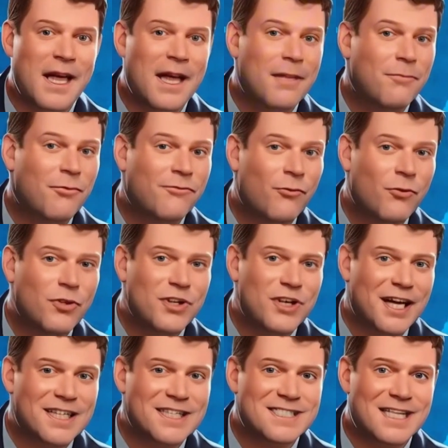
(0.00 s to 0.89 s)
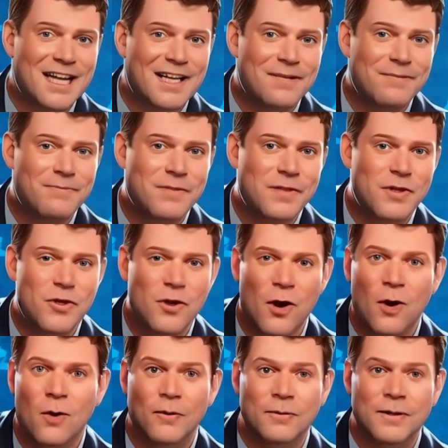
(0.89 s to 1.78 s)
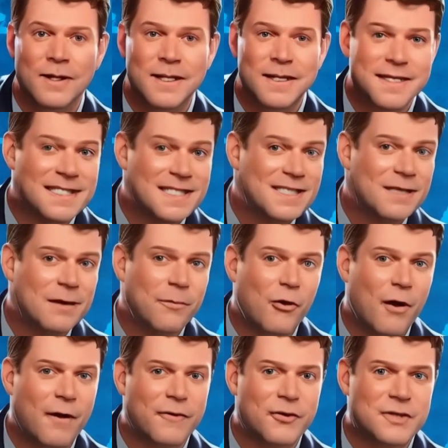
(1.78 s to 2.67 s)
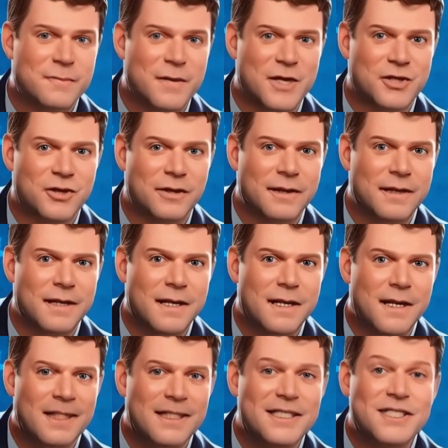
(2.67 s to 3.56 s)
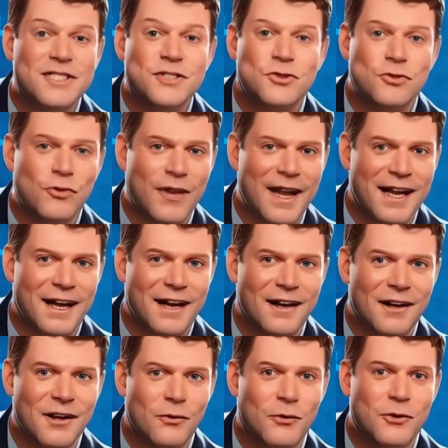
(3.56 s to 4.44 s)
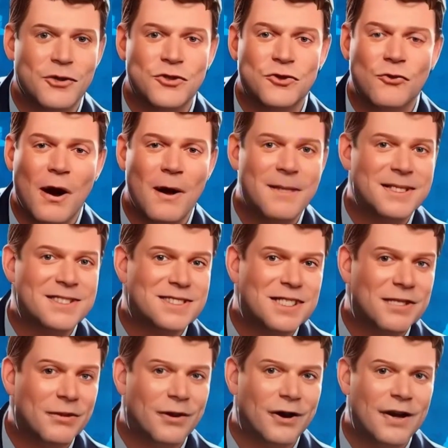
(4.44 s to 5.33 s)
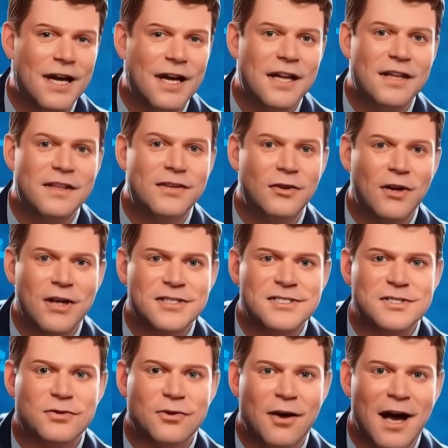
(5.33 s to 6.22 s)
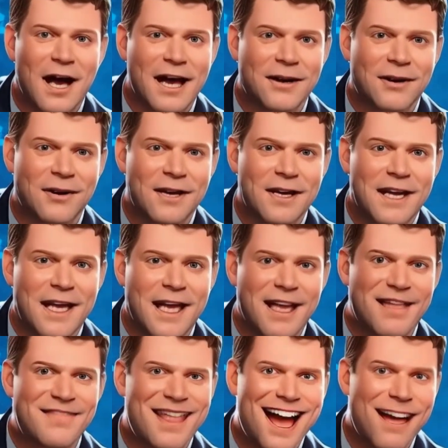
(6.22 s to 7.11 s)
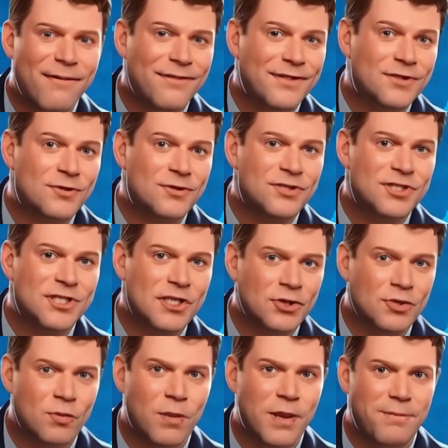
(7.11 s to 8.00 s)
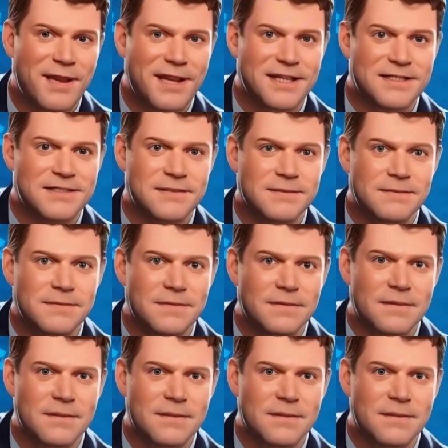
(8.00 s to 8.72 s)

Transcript: And before you get excited, no, this isn't a Bravo special. This is trading, where the drama is dumber, the losses are higher, and the outfits are still sweatpants.